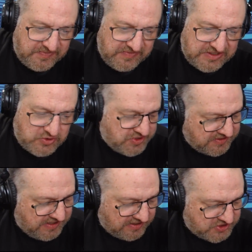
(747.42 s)

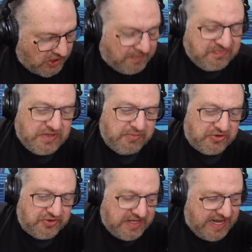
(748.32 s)
interesting there. So number
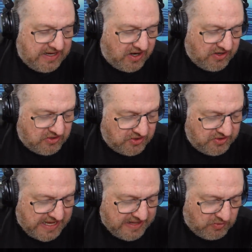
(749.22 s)
38 article,
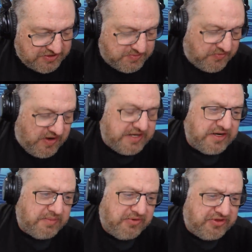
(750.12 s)
and let's move on to
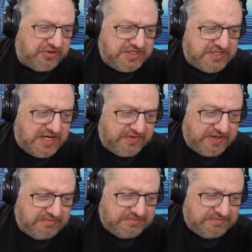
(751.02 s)
number 37.